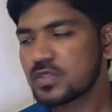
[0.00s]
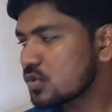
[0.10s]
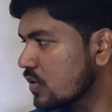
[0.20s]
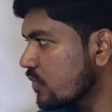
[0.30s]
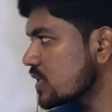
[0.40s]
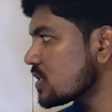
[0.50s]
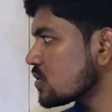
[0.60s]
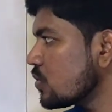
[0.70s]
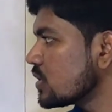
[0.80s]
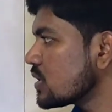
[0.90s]
So the first
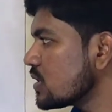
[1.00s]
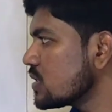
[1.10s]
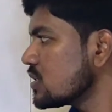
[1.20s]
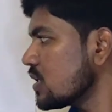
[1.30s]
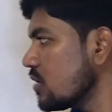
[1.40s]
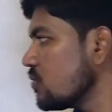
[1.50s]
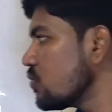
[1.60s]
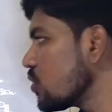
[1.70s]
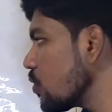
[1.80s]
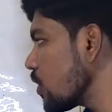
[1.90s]
solution is
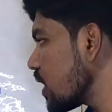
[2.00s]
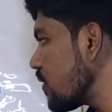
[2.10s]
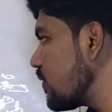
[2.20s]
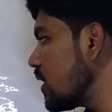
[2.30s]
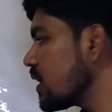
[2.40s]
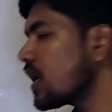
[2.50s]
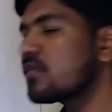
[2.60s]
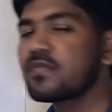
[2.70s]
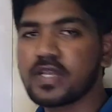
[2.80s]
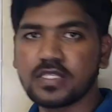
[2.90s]
improve vocabulary
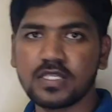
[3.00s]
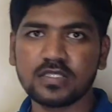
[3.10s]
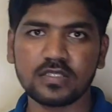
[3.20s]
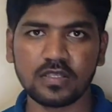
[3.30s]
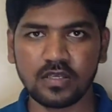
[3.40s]
and phrases.